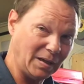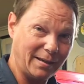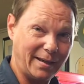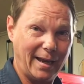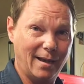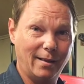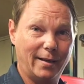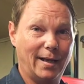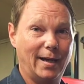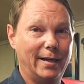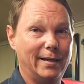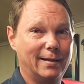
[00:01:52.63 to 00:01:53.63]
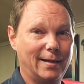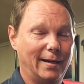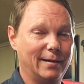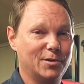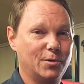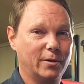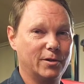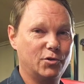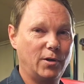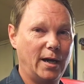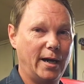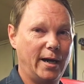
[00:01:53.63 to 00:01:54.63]
Kayla and I kind of sort of
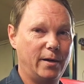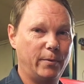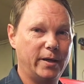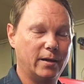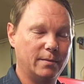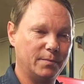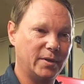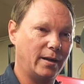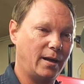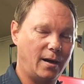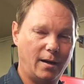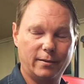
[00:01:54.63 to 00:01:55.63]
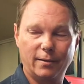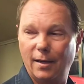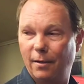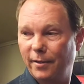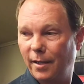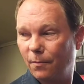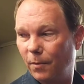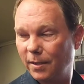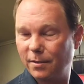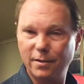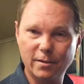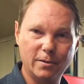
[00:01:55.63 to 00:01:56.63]
tried. We hummed and hawed around on what
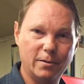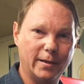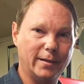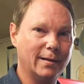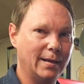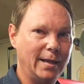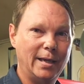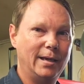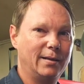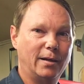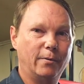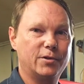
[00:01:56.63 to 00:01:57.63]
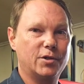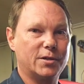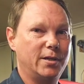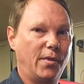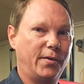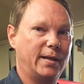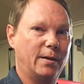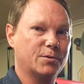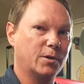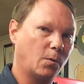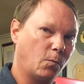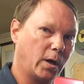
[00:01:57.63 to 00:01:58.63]
to do, and there was just nothing that was
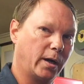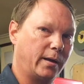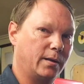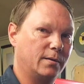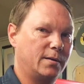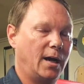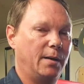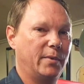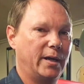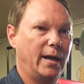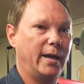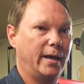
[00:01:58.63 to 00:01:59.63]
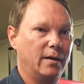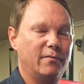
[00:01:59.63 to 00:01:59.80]
going to work in the time that I had